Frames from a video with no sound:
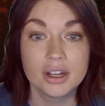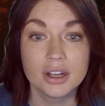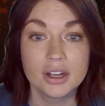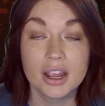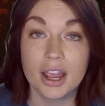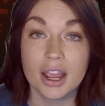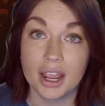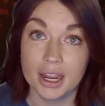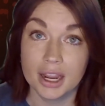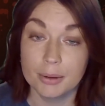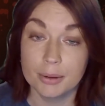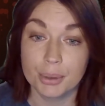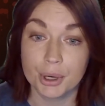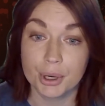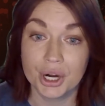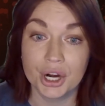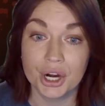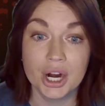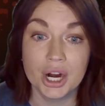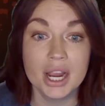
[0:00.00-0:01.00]

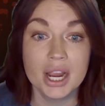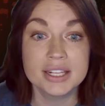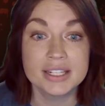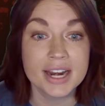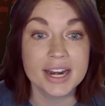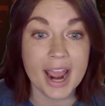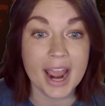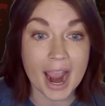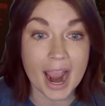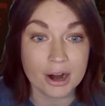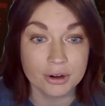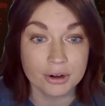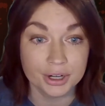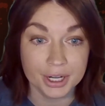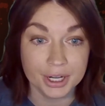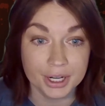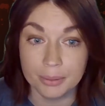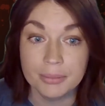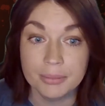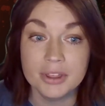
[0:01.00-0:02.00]
AMBER is an
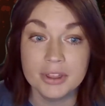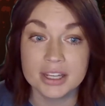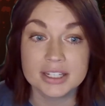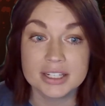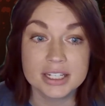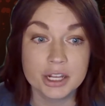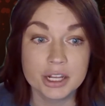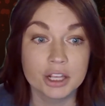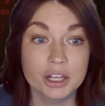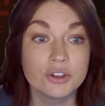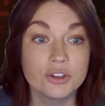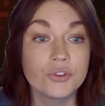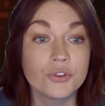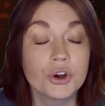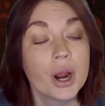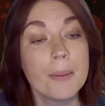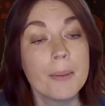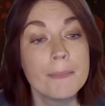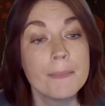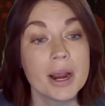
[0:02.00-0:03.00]
acronym that stands for
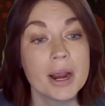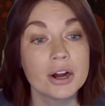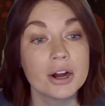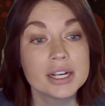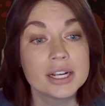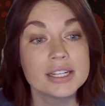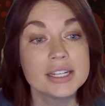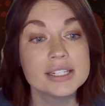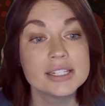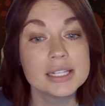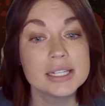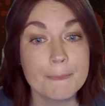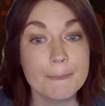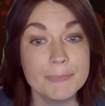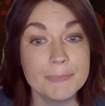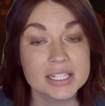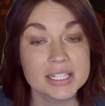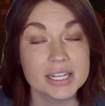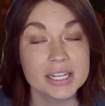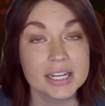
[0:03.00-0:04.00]
America's
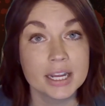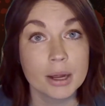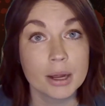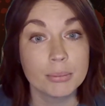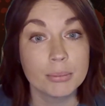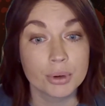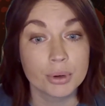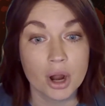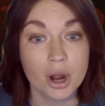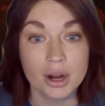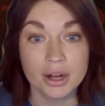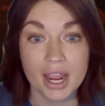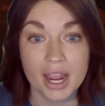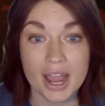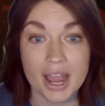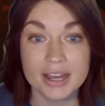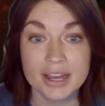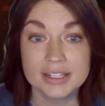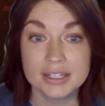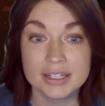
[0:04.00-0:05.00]
Missing
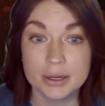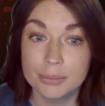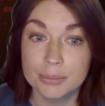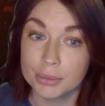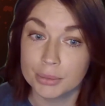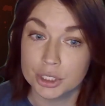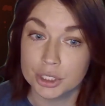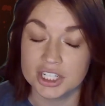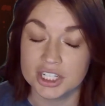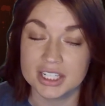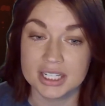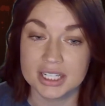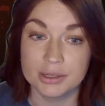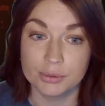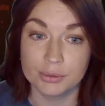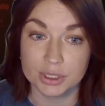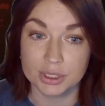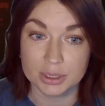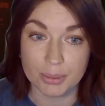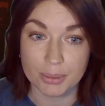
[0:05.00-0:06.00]
Broadcast Emergency
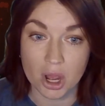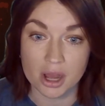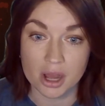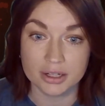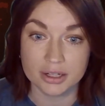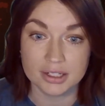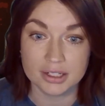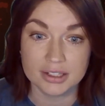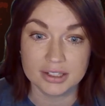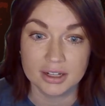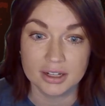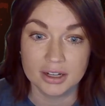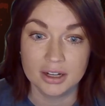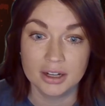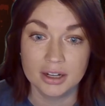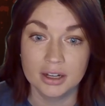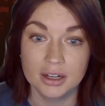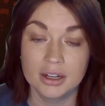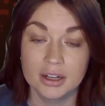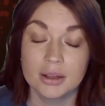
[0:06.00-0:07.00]
Response.
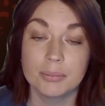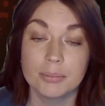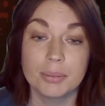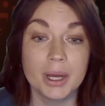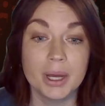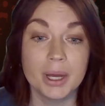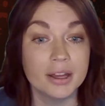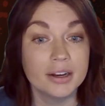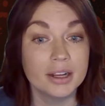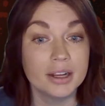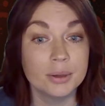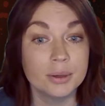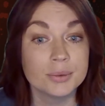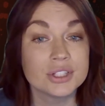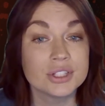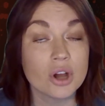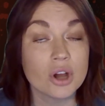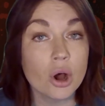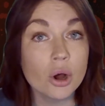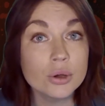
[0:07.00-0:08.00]
But it was
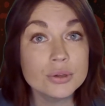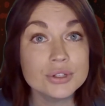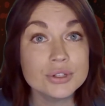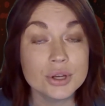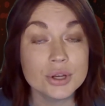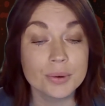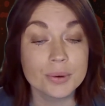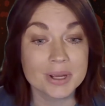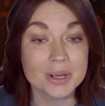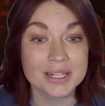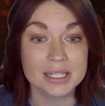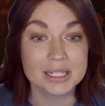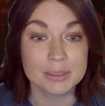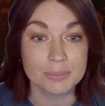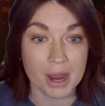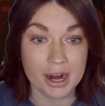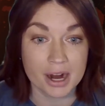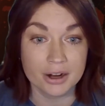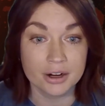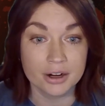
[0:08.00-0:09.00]
also
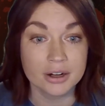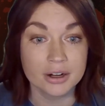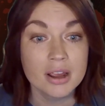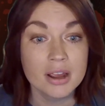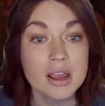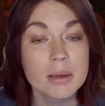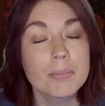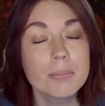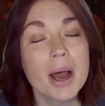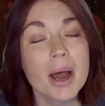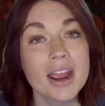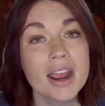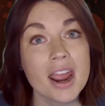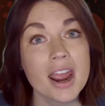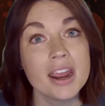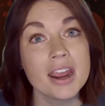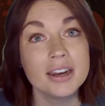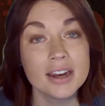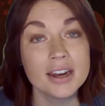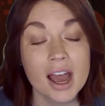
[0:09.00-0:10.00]
inspired by a
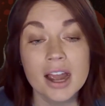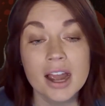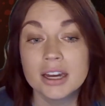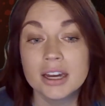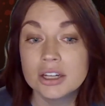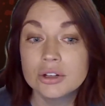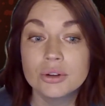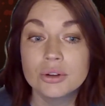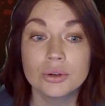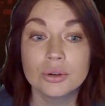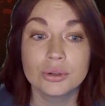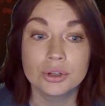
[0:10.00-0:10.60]
9-year-old